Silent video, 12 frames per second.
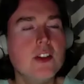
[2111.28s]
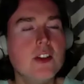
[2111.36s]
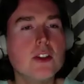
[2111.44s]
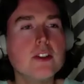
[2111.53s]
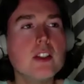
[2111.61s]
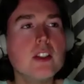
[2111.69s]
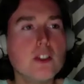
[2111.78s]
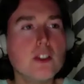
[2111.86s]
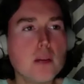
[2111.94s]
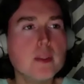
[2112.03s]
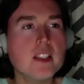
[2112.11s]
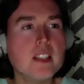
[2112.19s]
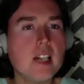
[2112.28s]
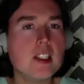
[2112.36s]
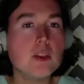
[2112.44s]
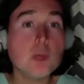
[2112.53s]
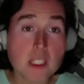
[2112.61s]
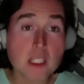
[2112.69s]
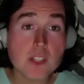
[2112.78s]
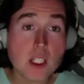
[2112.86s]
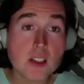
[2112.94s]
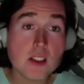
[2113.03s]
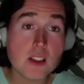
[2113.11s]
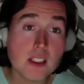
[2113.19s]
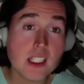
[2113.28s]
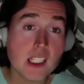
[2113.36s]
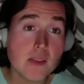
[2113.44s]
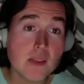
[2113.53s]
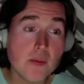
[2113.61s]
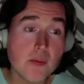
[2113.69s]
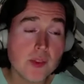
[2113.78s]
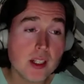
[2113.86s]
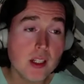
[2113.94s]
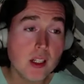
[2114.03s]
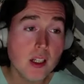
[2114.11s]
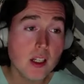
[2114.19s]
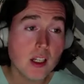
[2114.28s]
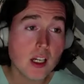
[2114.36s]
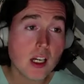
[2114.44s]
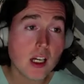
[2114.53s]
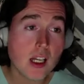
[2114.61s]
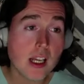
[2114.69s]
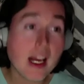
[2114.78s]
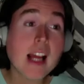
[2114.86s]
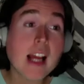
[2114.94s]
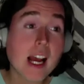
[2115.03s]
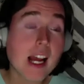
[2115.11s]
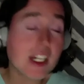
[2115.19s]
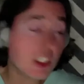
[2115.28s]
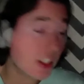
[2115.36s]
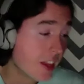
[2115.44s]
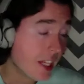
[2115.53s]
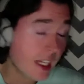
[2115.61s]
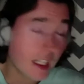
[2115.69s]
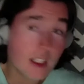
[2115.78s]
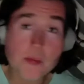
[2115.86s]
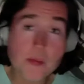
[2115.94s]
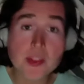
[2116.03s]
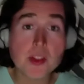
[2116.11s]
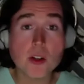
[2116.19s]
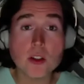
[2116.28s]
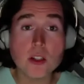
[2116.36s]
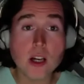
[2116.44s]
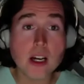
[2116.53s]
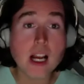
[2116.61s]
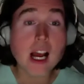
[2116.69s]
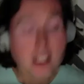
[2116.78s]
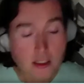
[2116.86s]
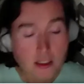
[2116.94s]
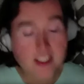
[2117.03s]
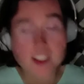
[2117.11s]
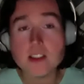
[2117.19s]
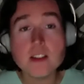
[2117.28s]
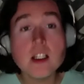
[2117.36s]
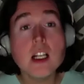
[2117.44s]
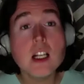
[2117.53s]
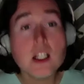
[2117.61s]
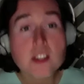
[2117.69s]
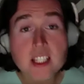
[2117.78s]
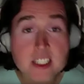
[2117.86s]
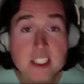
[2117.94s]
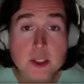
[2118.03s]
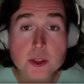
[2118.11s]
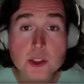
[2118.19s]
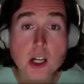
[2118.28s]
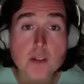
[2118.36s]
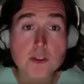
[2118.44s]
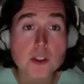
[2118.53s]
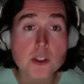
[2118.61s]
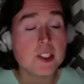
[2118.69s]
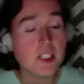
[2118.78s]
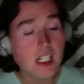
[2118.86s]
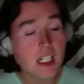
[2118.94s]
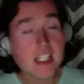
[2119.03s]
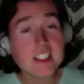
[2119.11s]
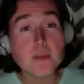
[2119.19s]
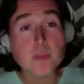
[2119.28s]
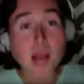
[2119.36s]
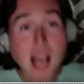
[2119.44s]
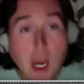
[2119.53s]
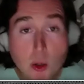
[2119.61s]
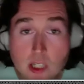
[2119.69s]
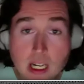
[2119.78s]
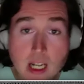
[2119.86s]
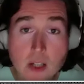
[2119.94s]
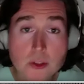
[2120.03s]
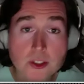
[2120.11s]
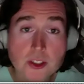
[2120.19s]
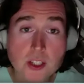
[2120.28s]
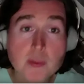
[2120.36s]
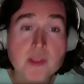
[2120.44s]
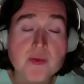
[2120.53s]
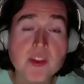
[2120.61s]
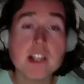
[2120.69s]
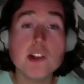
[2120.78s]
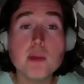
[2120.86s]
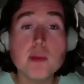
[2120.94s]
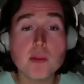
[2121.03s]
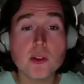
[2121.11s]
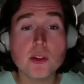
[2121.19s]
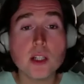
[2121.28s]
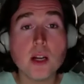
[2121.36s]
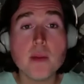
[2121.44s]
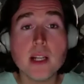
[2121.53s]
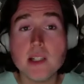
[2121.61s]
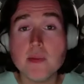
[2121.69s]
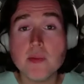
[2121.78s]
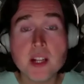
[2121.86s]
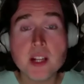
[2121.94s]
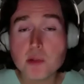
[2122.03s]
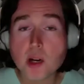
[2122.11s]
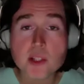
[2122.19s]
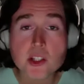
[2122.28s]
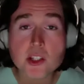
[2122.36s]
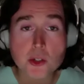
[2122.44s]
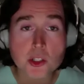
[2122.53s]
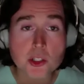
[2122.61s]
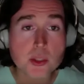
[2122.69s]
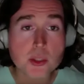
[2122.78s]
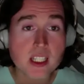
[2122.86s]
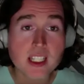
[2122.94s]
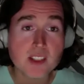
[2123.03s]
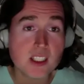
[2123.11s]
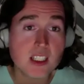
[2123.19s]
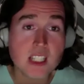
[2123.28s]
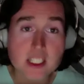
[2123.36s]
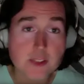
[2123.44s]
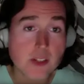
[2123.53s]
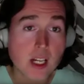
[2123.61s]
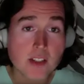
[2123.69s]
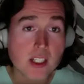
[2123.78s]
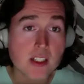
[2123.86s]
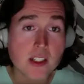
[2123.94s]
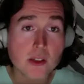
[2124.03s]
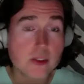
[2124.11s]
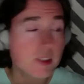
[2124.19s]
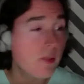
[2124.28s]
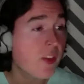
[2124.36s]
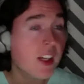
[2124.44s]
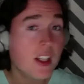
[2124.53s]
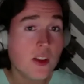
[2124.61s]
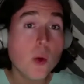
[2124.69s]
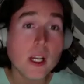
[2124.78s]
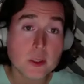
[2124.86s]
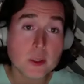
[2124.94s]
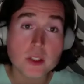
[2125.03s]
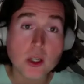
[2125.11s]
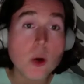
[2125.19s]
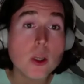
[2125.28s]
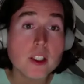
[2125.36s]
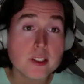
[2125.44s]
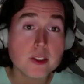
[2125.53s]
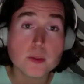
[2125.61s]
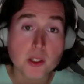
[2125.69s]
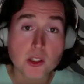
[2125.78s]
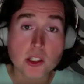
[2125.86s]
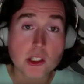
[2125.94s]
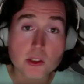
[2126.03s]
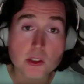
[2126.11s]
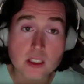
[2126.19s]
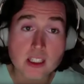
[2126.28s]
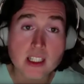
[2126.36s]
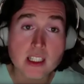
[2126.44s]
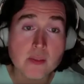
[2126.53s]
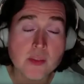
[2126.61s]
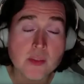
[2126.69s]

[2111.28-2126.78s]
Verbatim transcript: there's there are ups and downs of what they've done to the league. Uh, and I, I actually think there are a lot listen, the Eastern Conference is a powerhouse. I mean, and you remember, I mean, probably in your youth and even the last five, ten years, the West was always a superior. The West league.